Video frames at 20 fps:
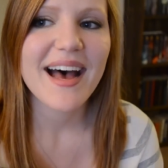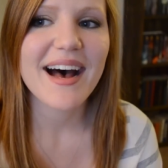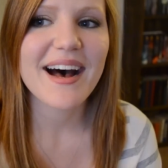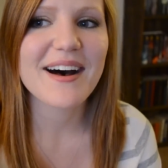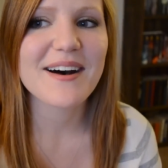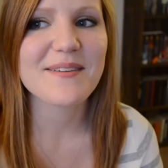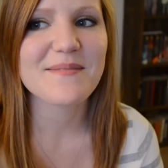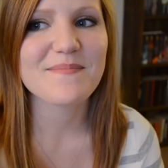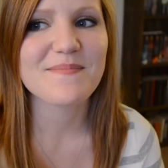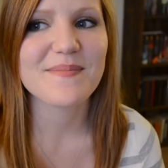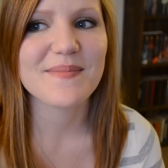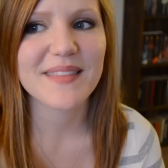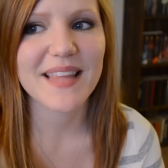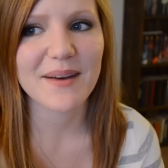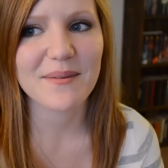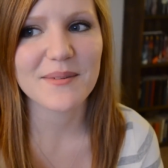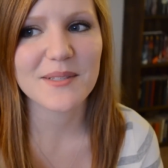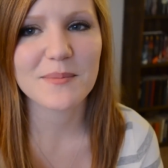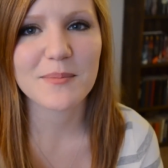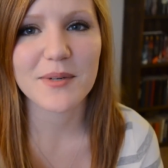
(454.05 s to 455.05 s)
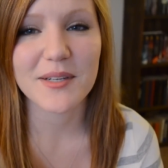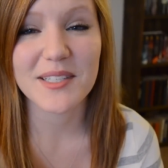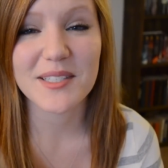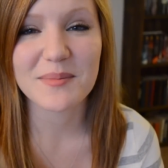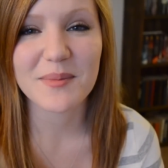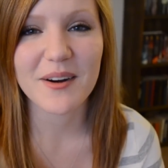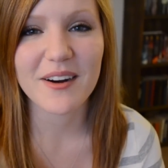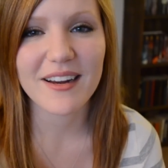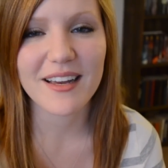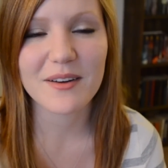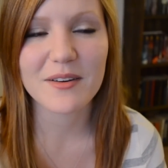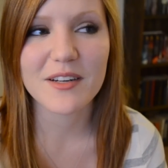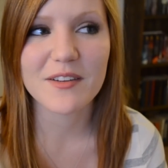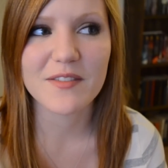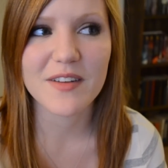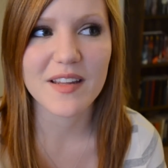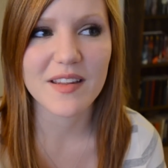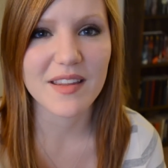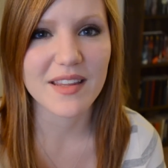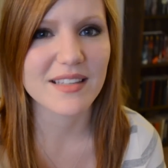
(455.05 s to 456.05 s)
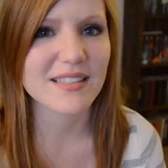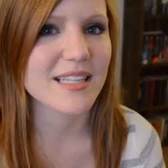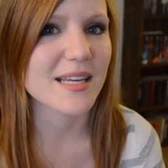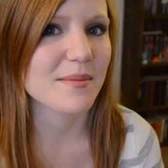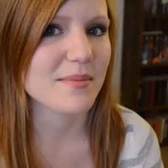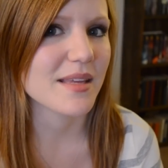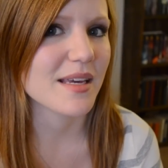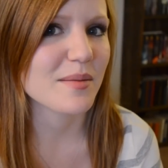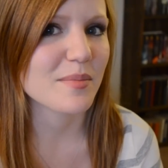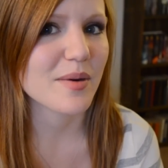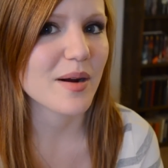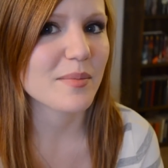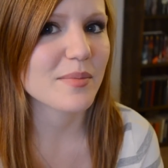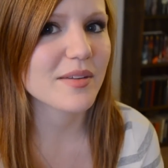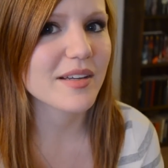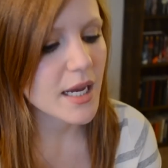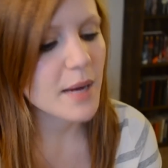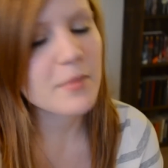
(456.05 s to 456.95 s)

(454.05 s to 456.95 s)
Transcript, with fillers: That was pretty smart. I would have done the same thing probably.